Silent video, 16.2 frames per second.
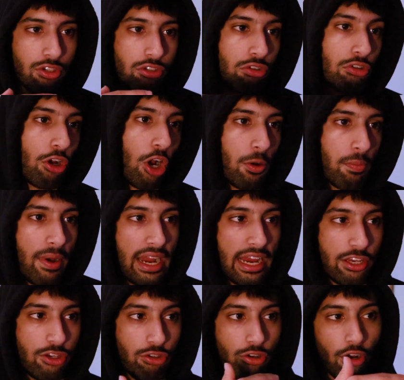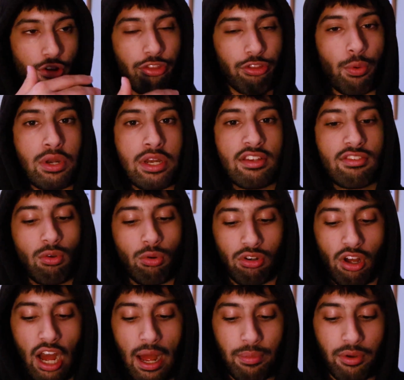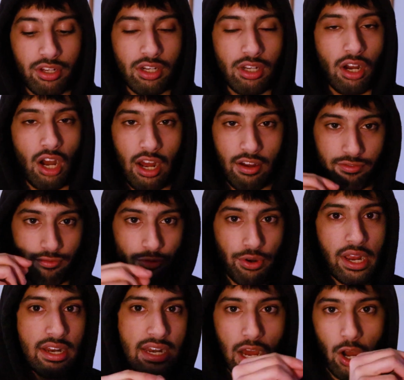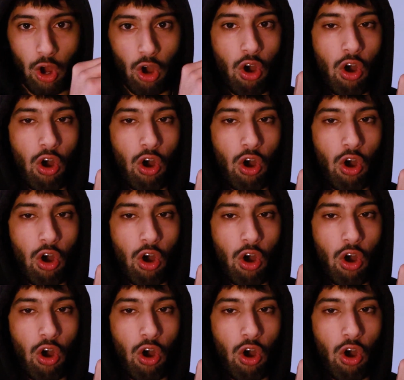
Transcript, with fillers: you go back and you go through in this order. I'm gonna, I've written out a